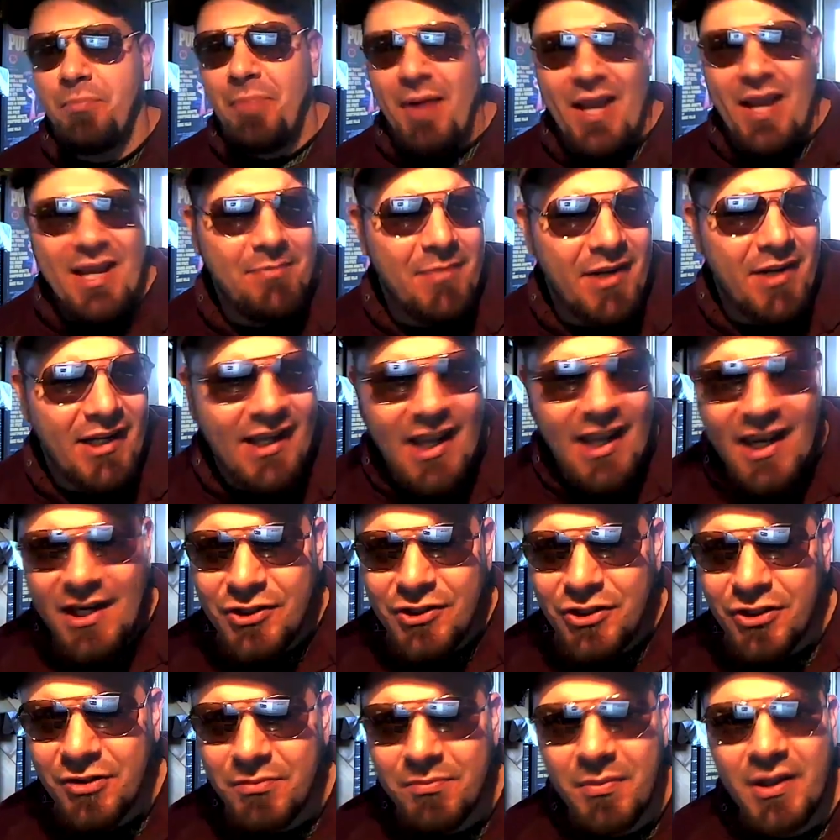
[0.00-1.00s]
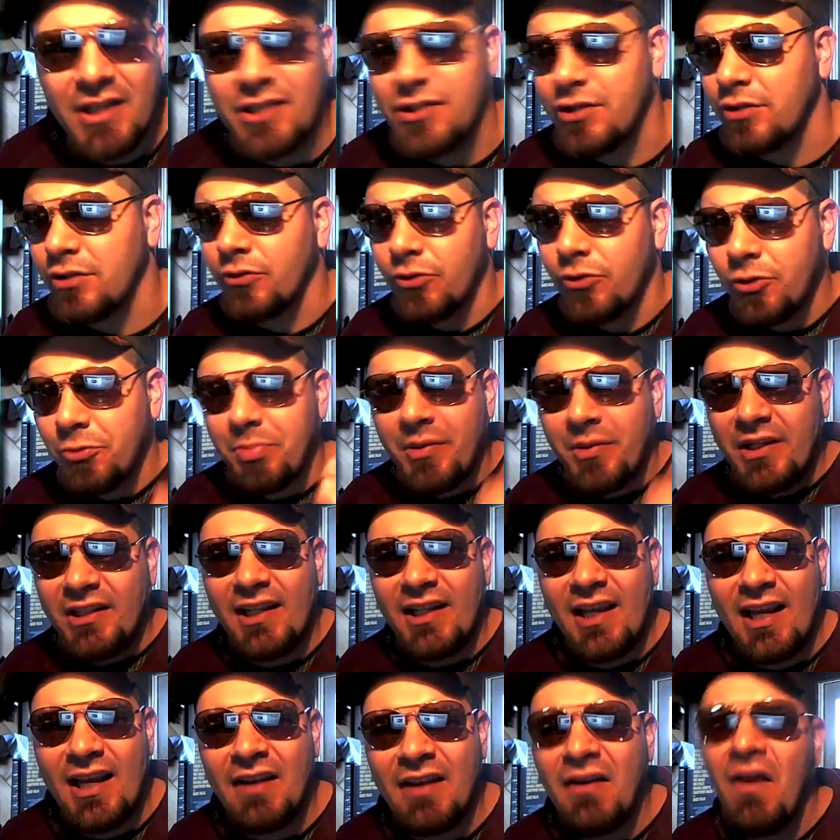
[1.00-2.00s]
Pain medication makes you loopy in
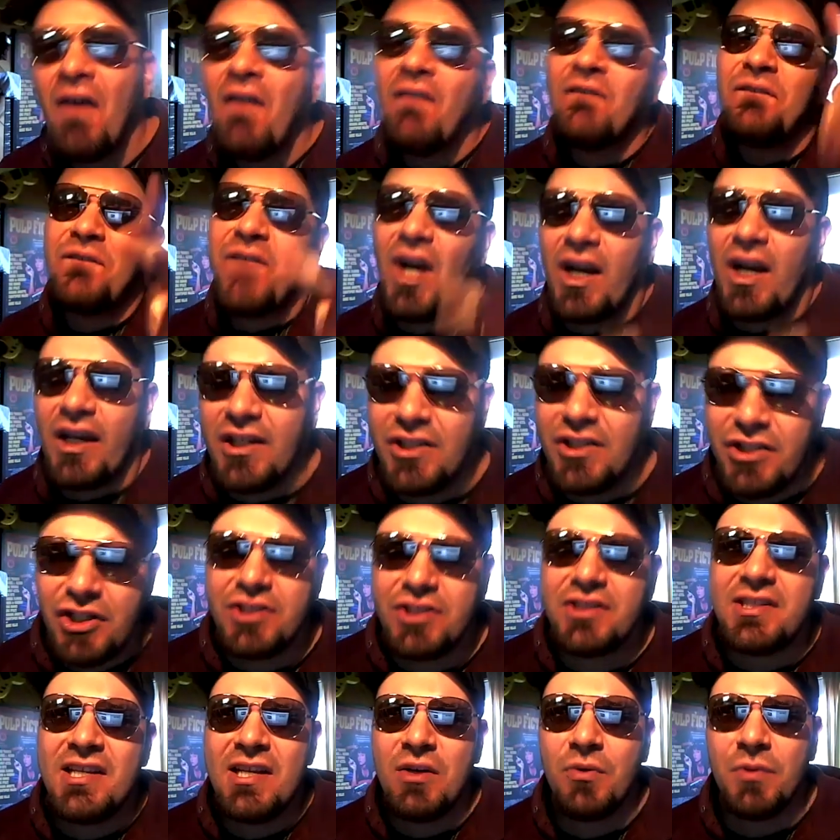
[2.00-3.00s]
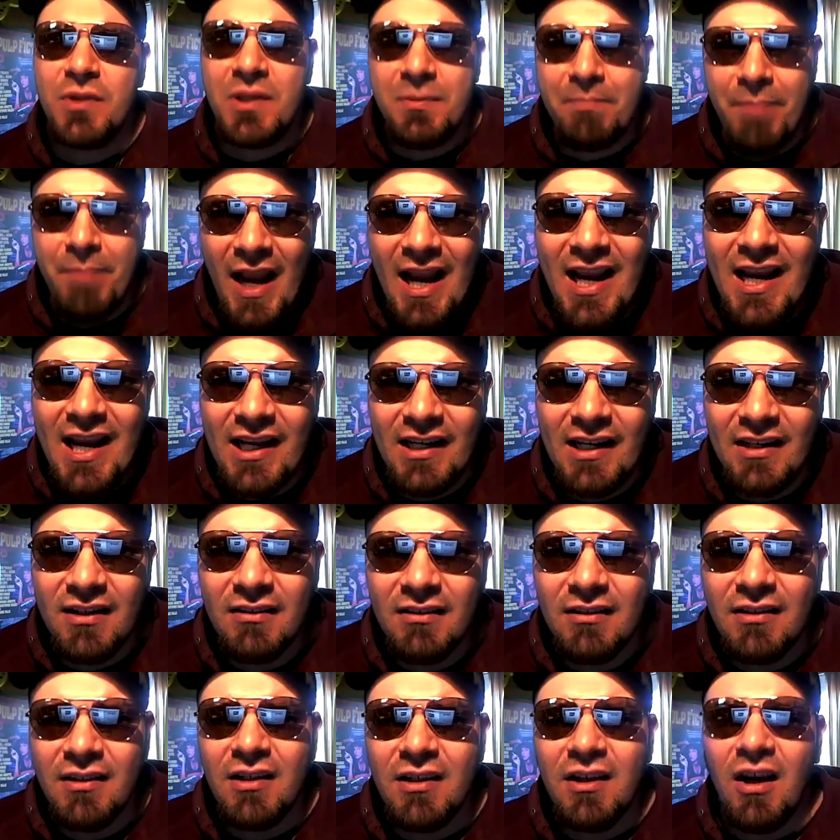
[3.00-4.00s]
the head. Fuck it, just deal with the pain.
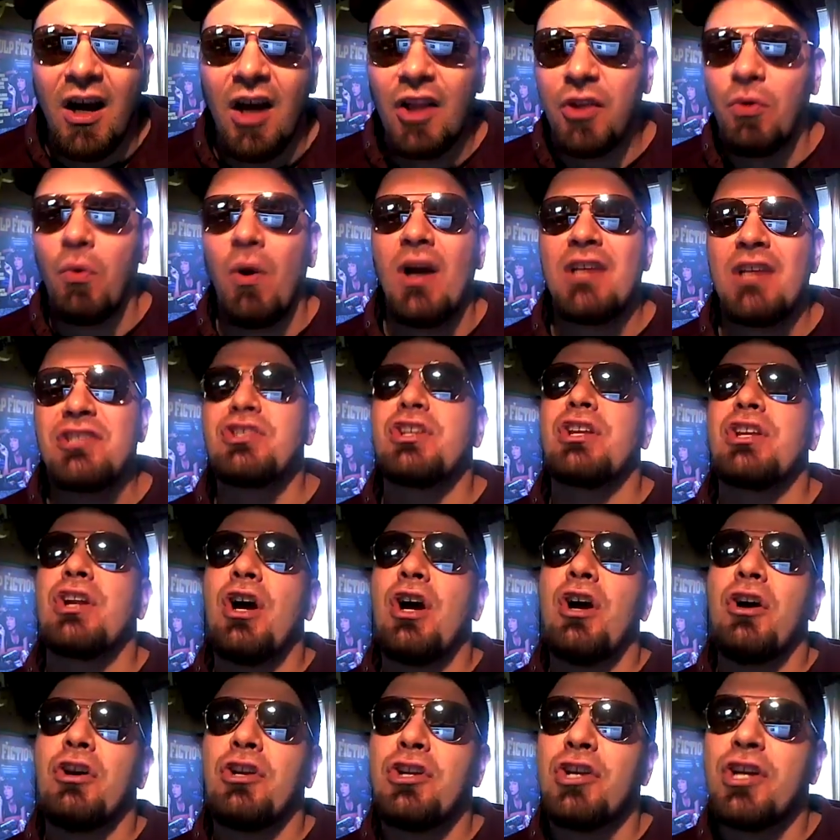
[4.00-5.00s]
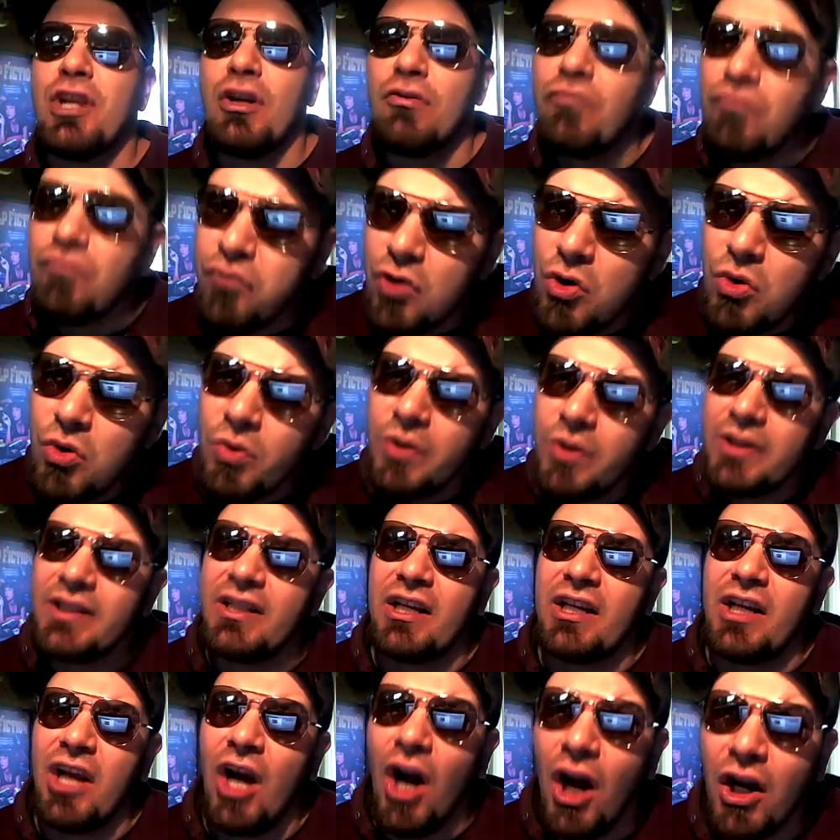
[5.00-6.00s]
Otherwise, you're gonna ruin
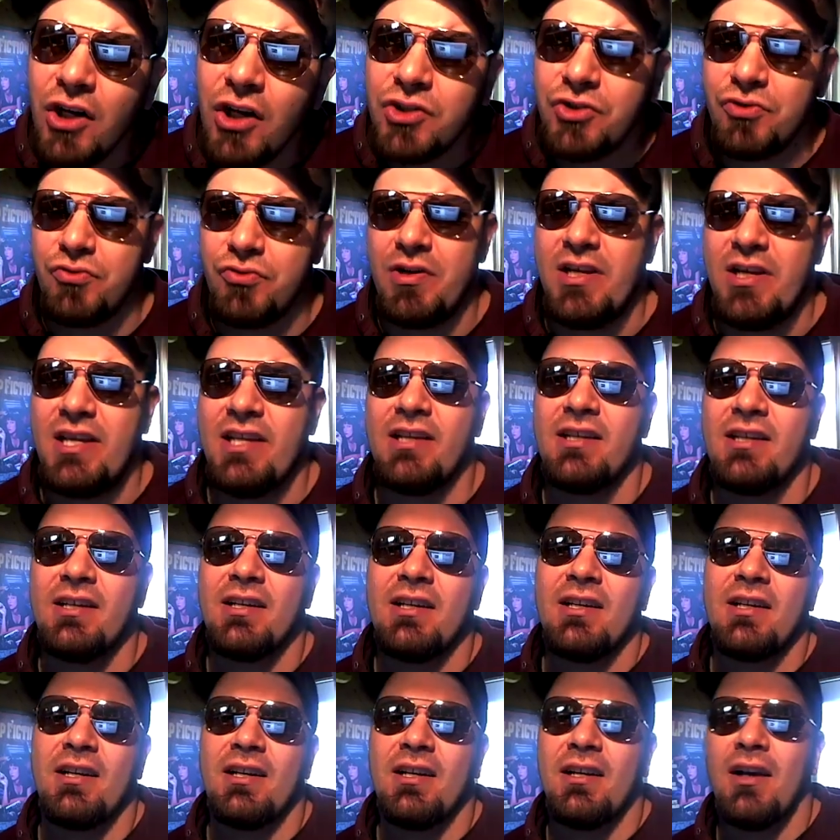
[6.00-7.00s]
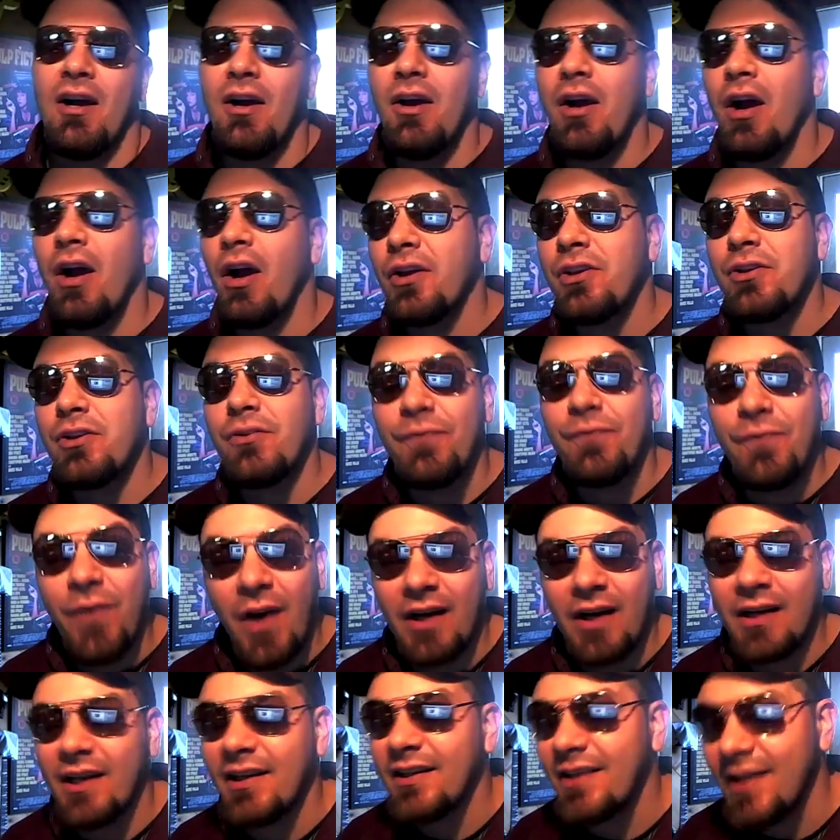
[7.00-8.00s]
the country. Are you
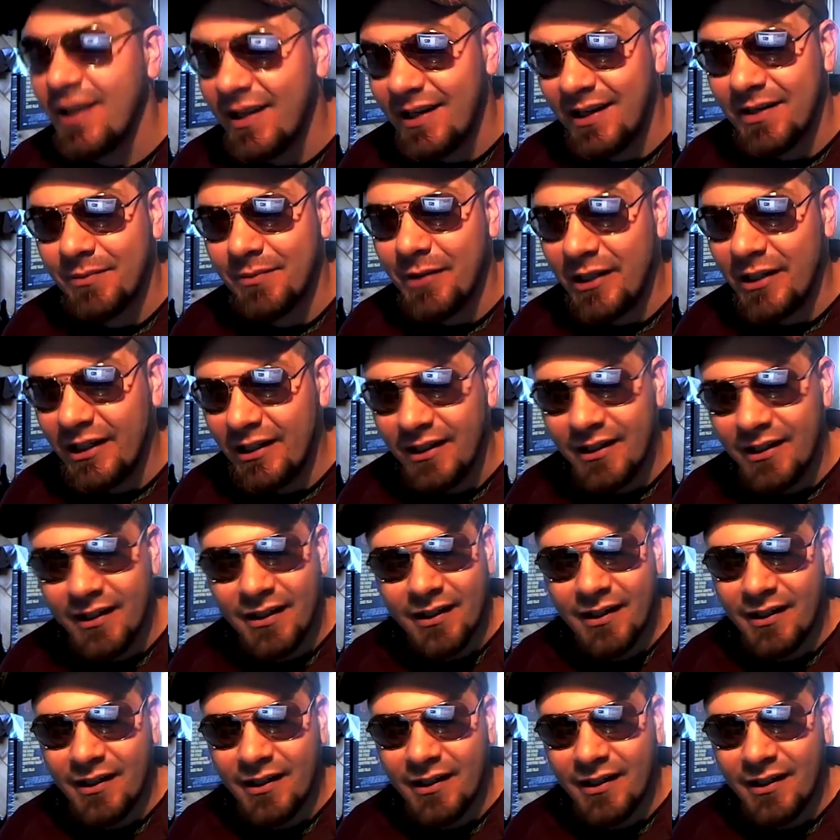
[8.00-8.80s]
fucking kidding me?